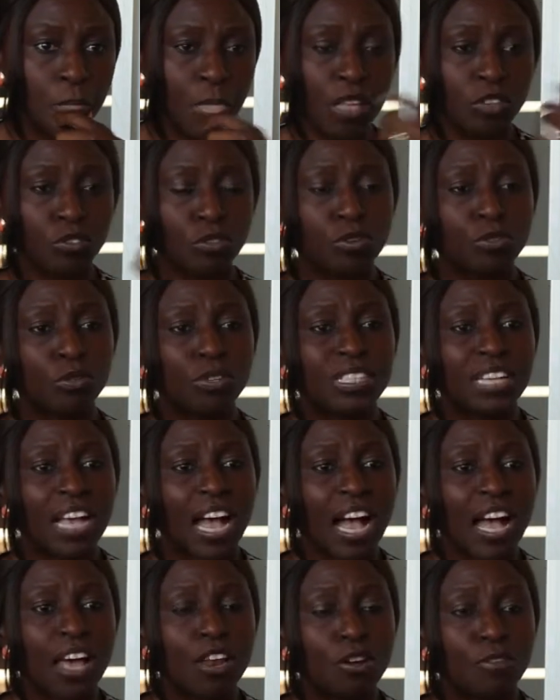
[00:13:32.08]
Yeah. So it was
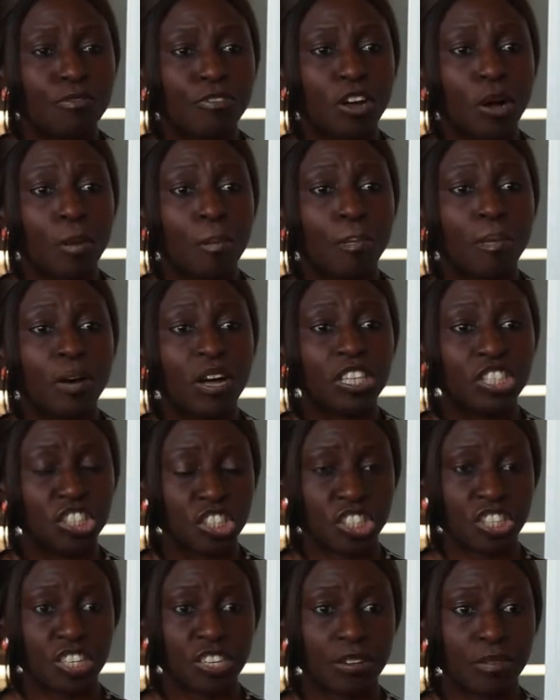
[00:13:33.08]
out of
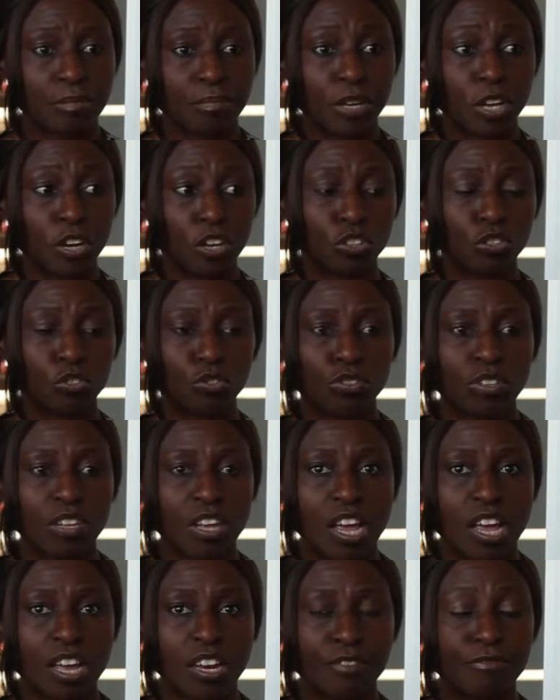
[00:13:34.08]
compulsion
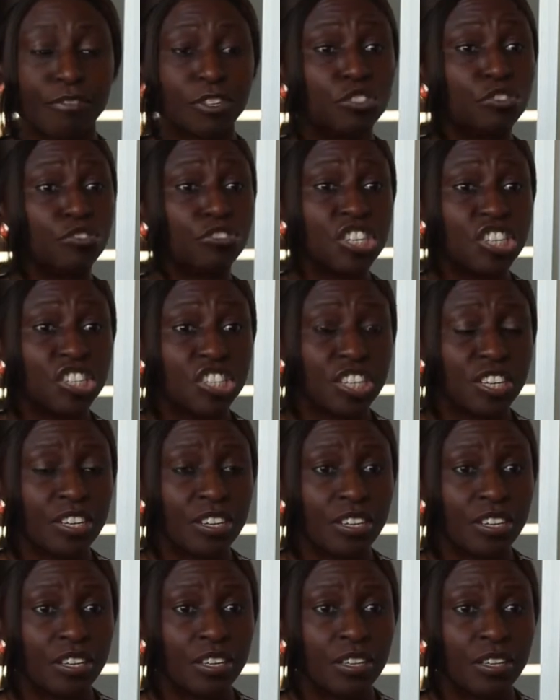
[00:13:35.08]
and
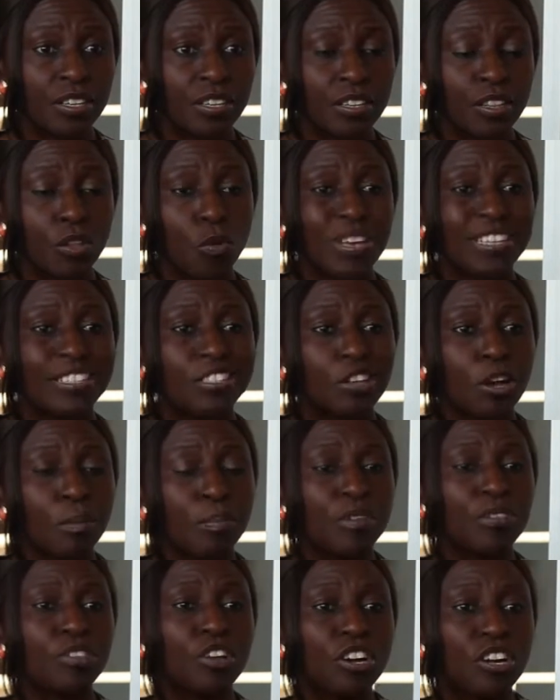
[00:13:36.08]
frustration, they were
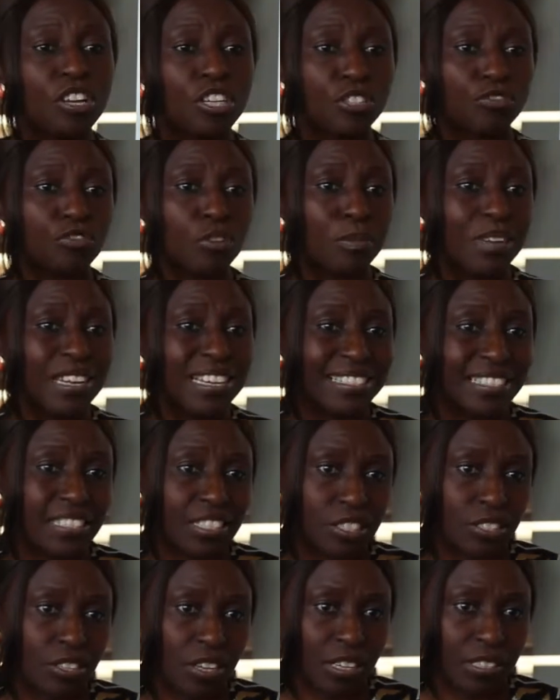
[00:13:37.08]
stopping the girls from
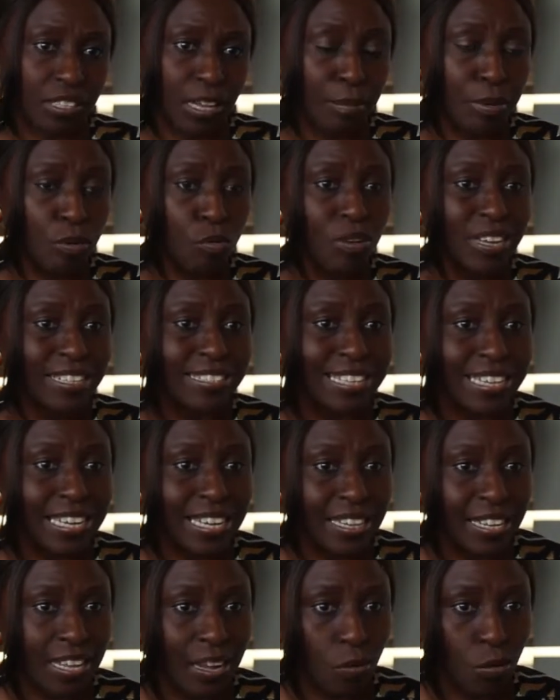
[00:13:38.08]
listening to us. I mean, we're
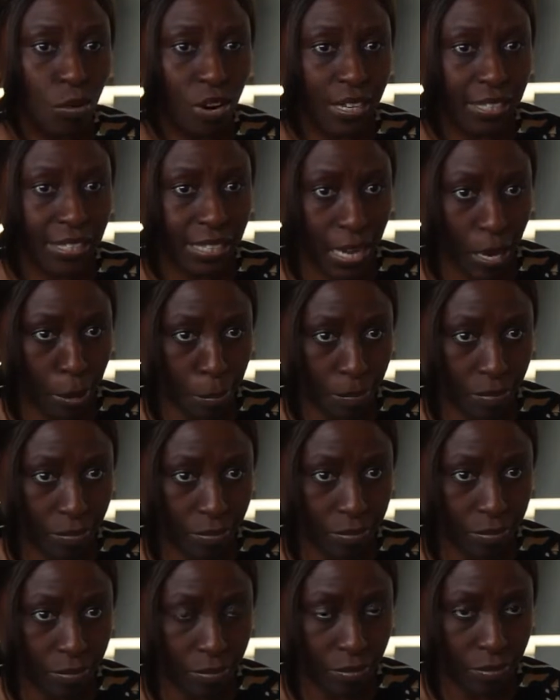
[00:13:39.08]
taking their work
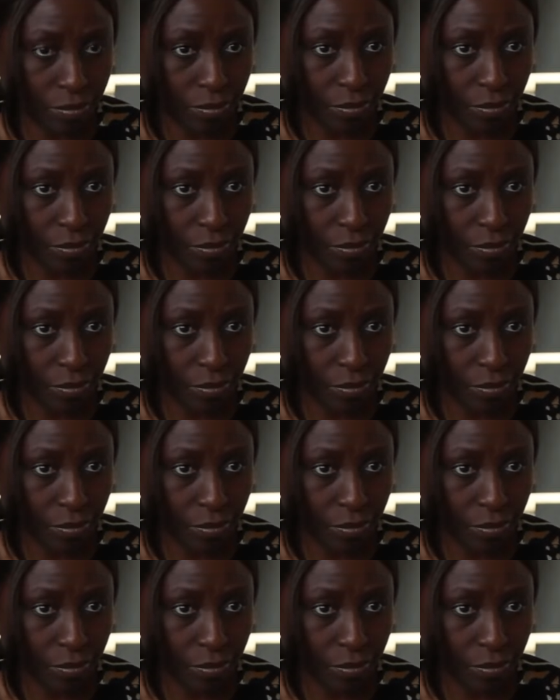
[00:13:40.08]
time.